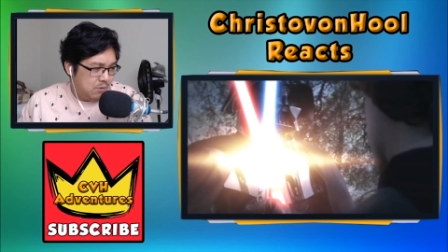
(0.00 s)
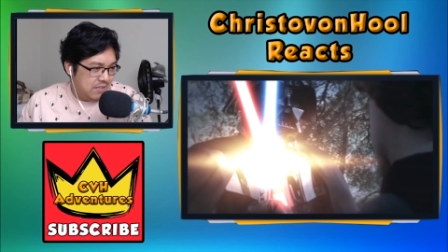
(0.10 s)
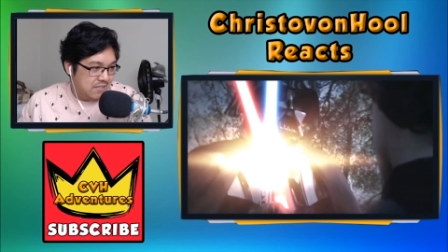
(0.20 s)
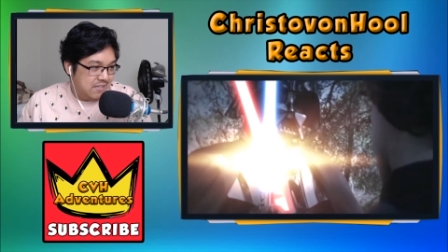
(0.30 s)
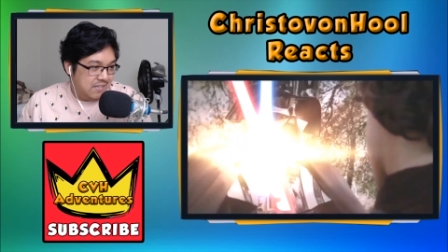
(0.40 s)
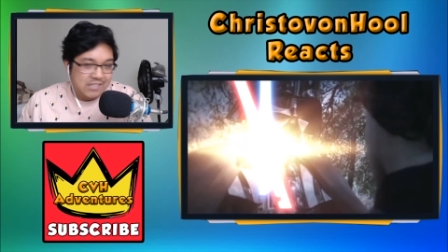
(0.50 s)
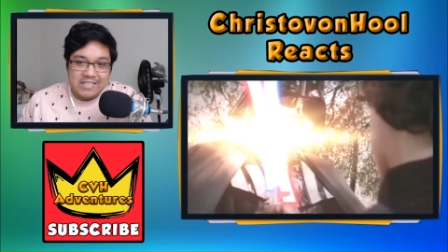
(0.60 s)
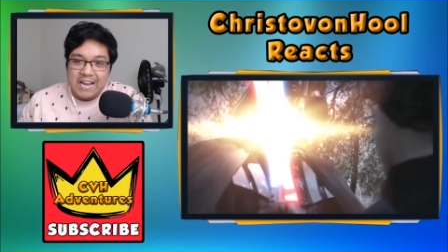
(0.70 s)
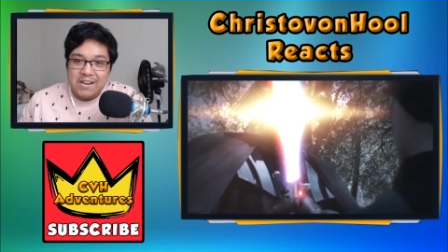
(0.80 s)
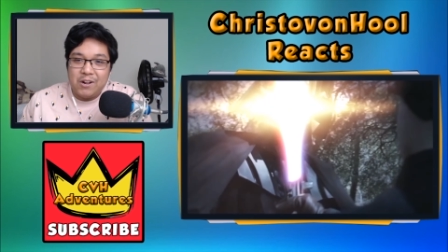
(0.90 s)
what? Does
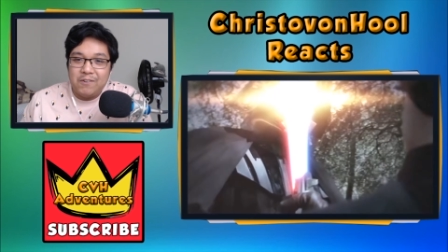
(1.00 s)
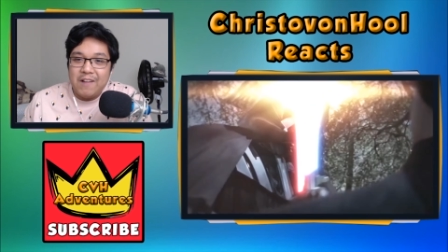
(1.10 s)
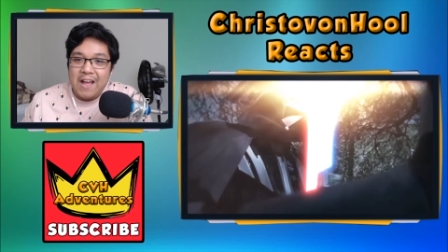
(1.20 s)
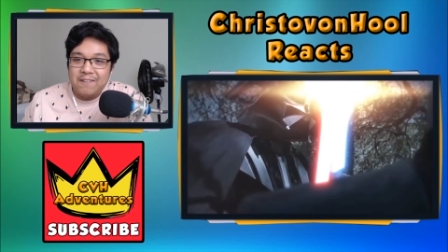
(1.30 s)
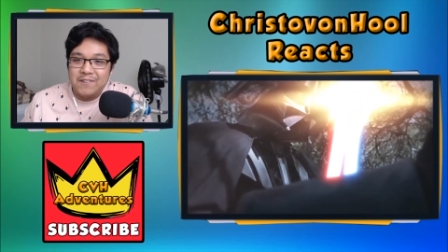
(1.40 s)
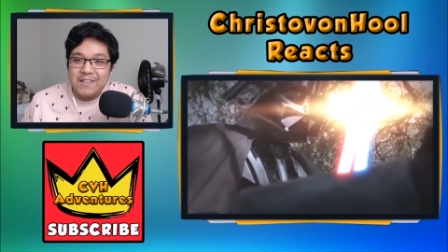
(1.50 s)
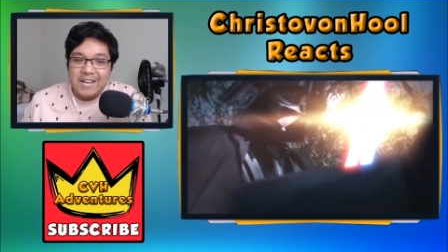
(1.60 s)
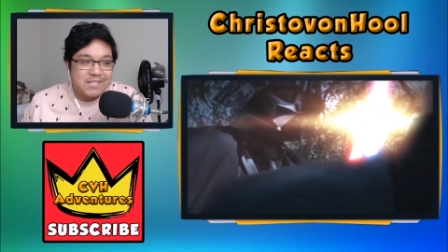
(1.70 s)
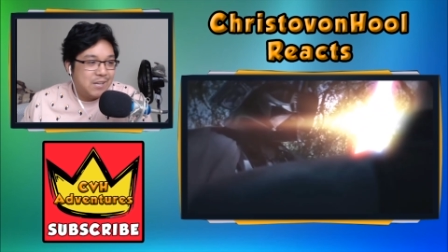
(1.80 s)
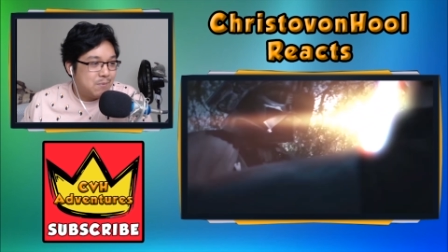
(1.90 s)
Gandalf have a
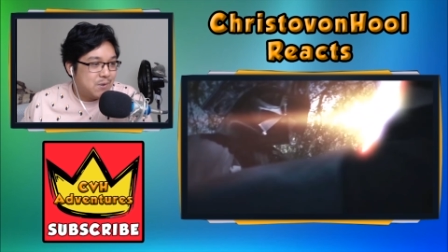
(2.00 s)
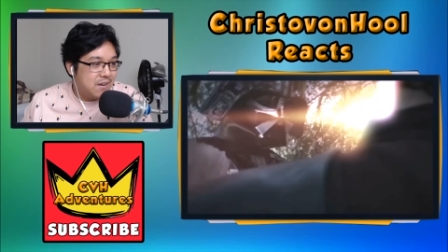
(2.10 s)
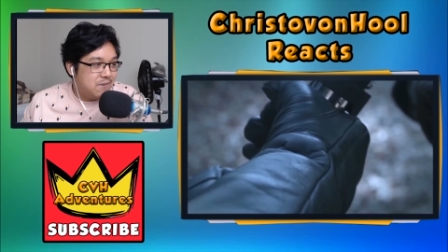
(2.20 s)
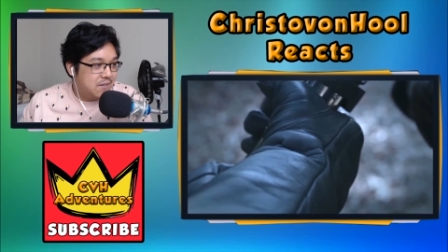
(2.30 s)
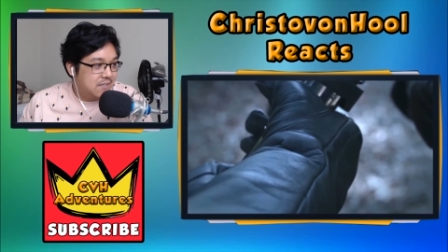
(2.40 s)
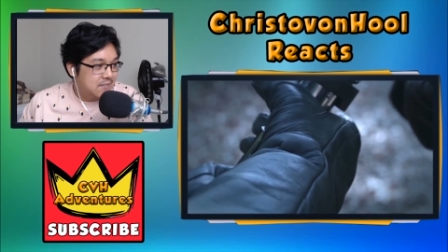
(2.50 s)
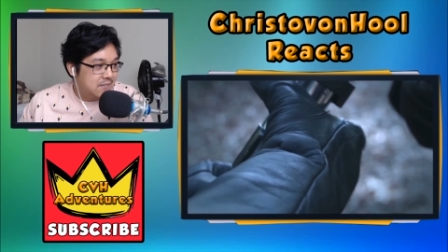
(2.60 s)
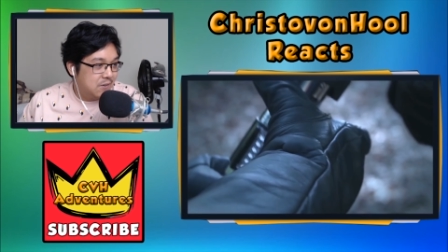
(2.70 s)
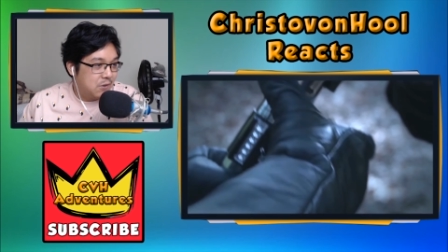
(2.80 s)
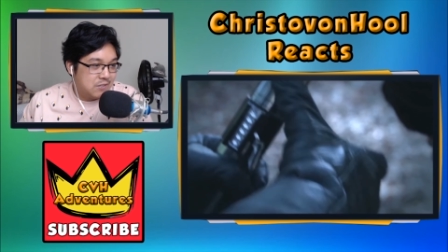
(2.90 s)
lightsaber now?
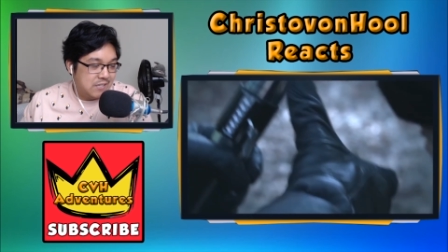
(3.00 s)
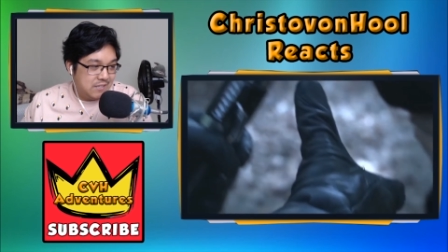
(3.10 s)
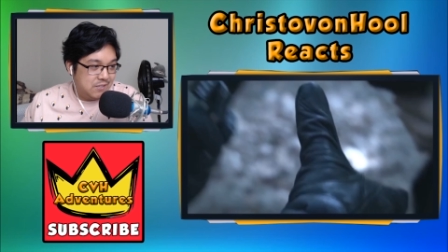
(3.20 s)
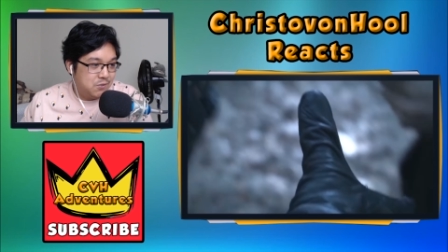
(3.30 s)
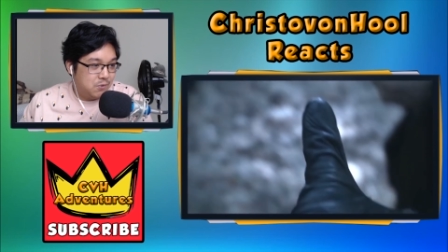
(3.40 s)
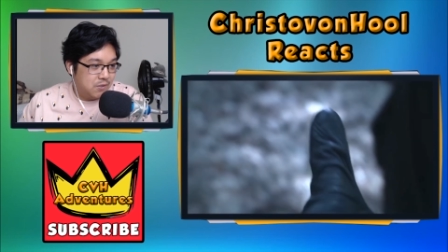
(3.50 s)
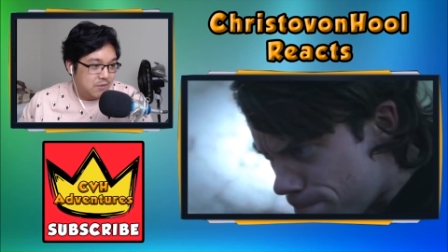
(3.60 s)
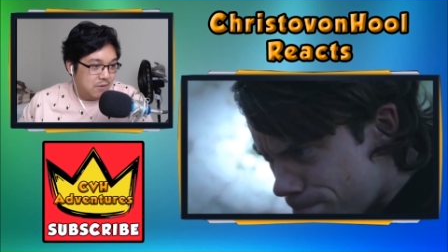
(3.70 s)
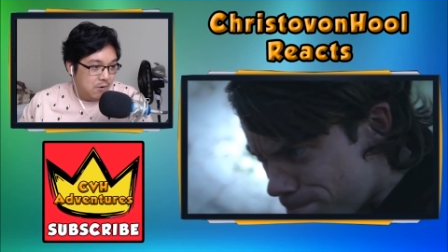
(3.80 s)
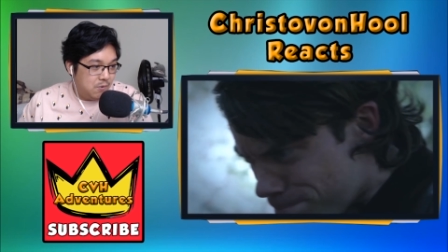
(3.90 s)
Or is it the sword?
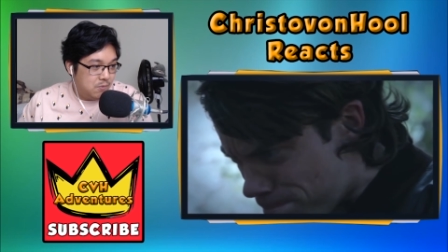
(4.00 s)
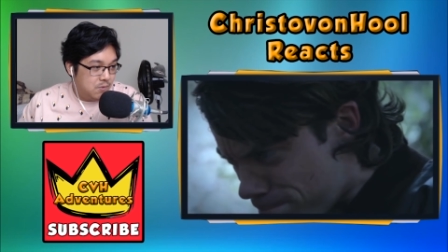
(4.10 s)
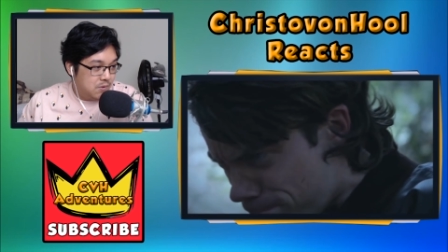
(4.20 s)
Oh!